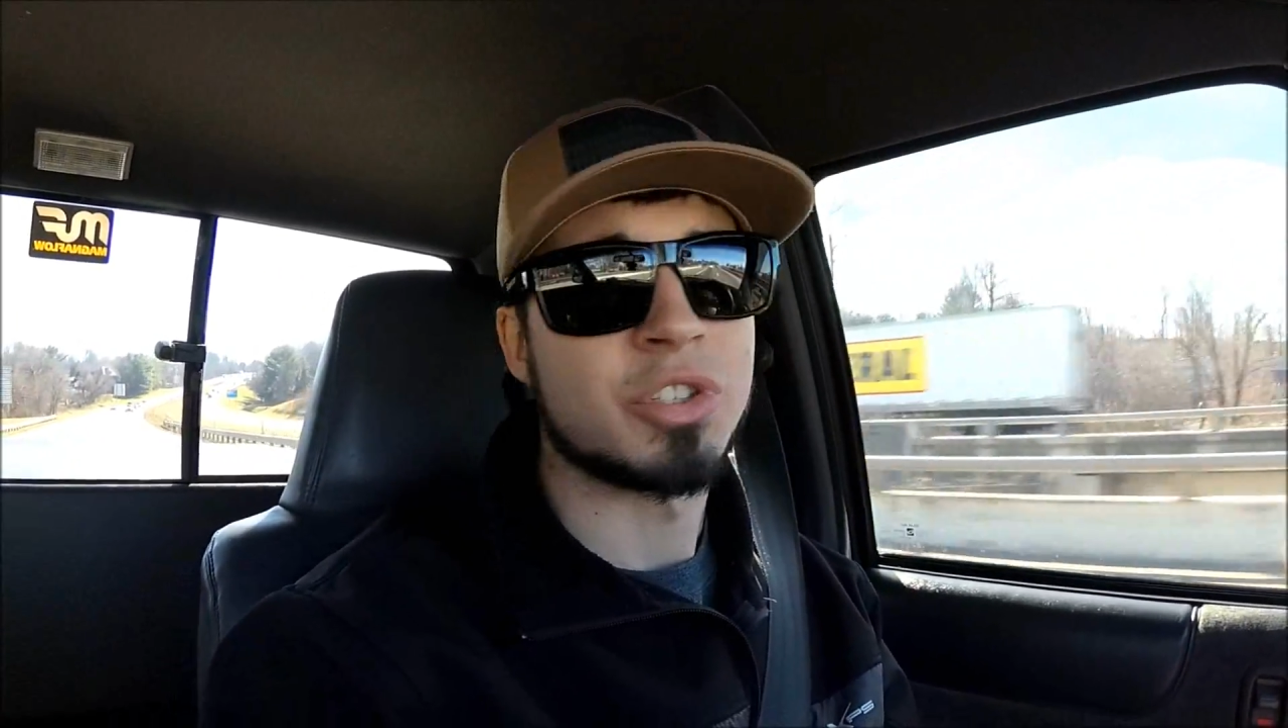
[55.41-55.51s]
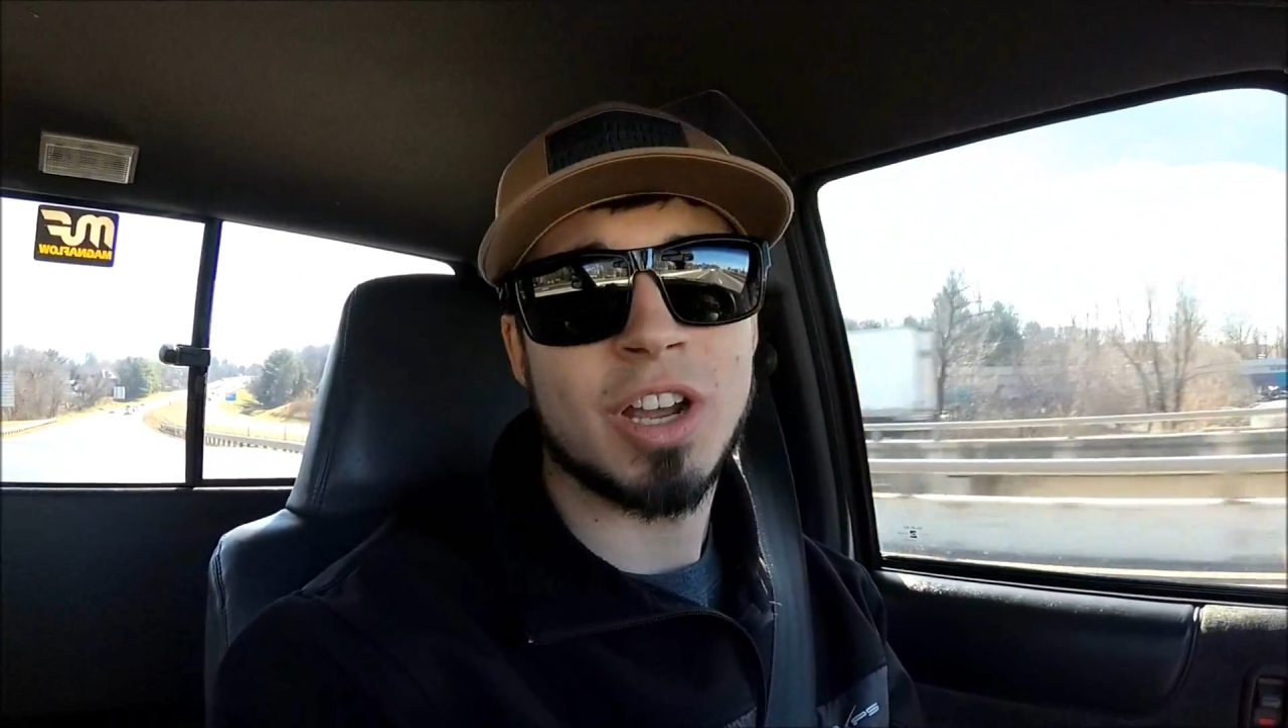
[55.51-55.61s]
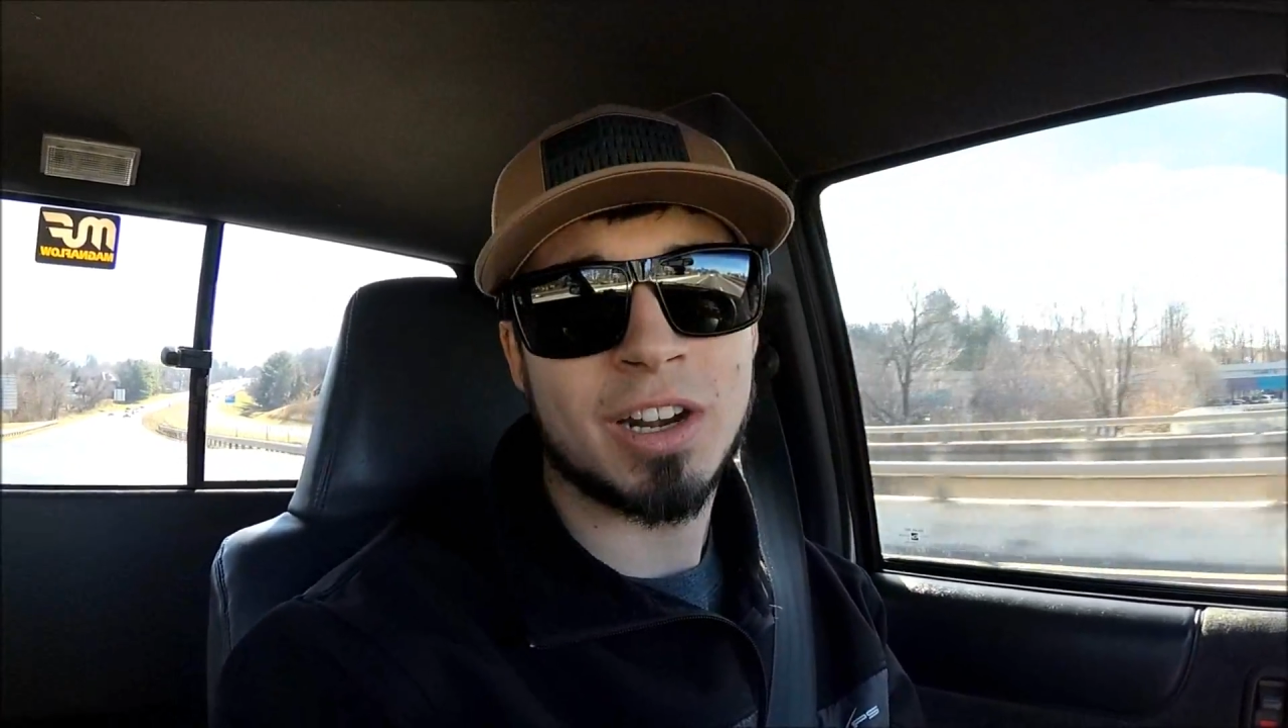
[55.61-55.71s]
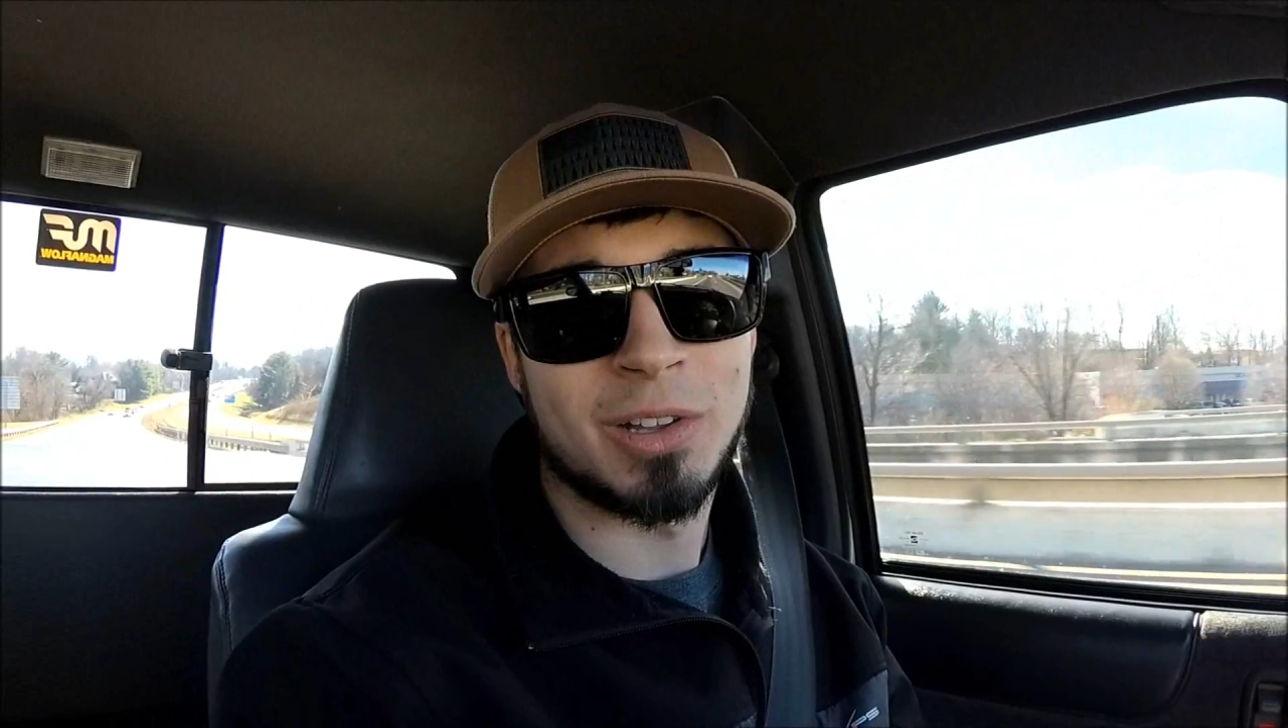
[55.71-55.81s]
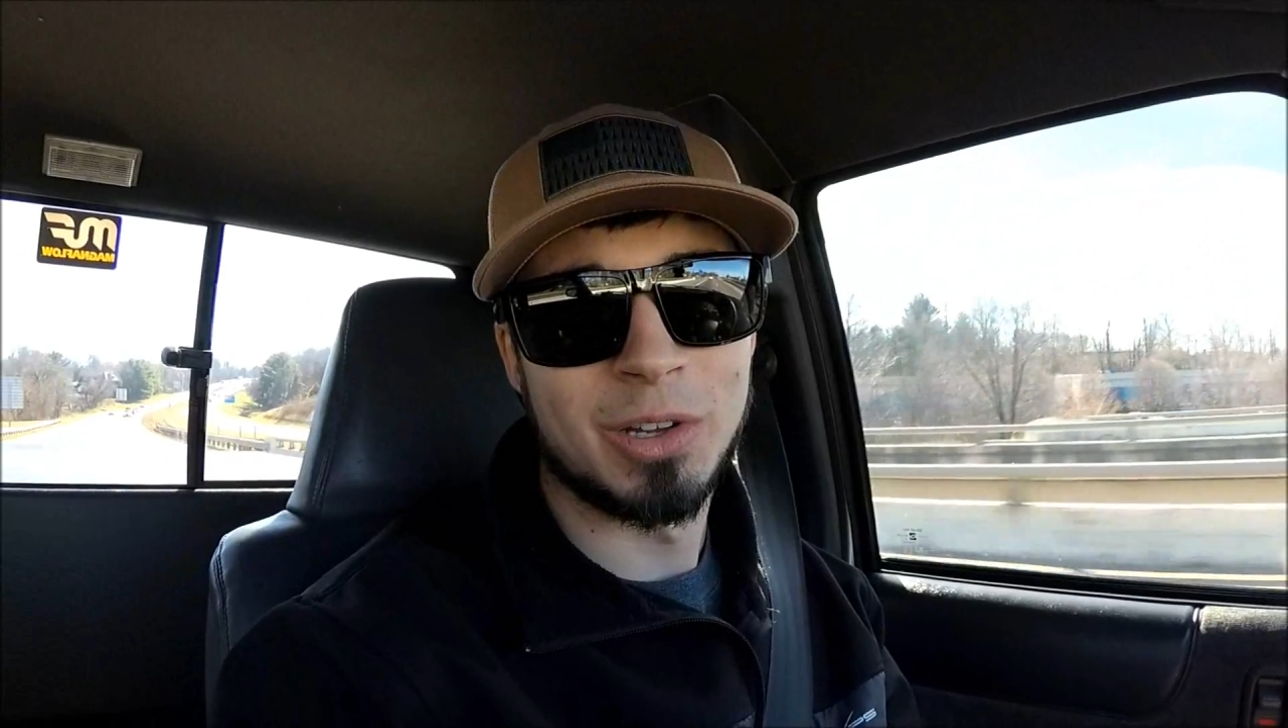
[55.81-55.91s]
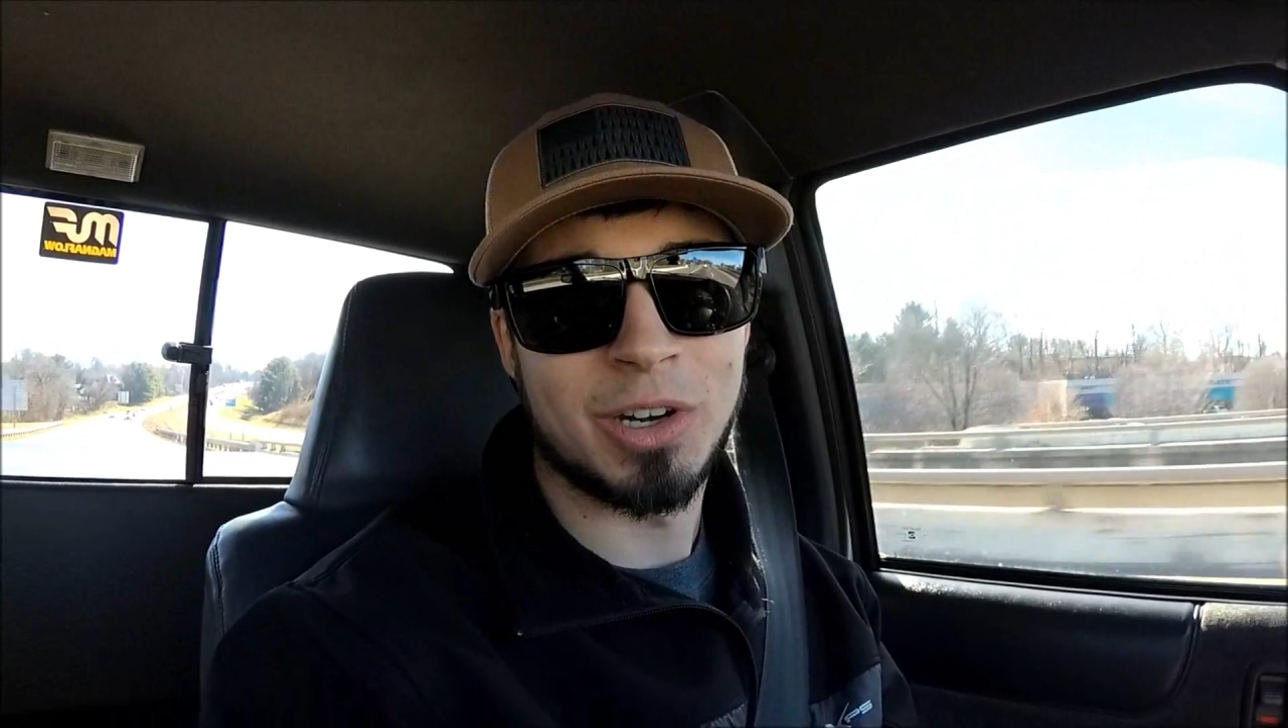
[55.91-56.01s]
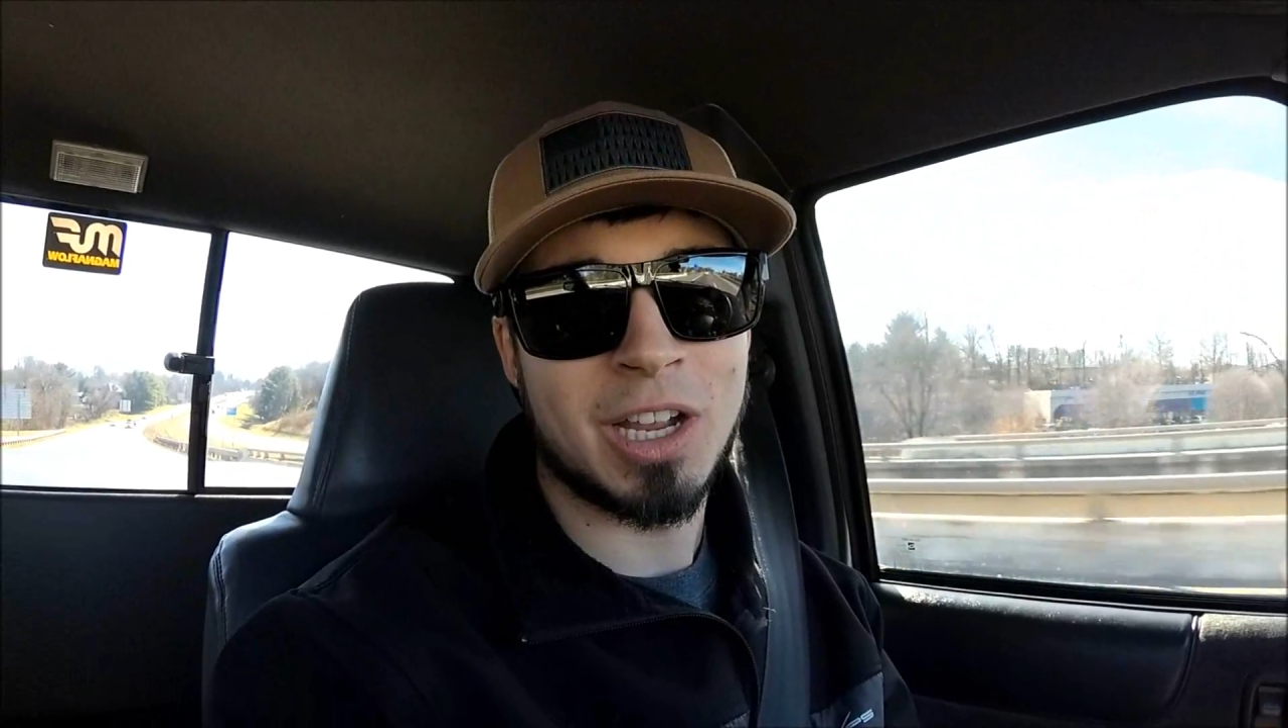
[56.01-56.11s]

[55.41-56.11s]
going to try to clear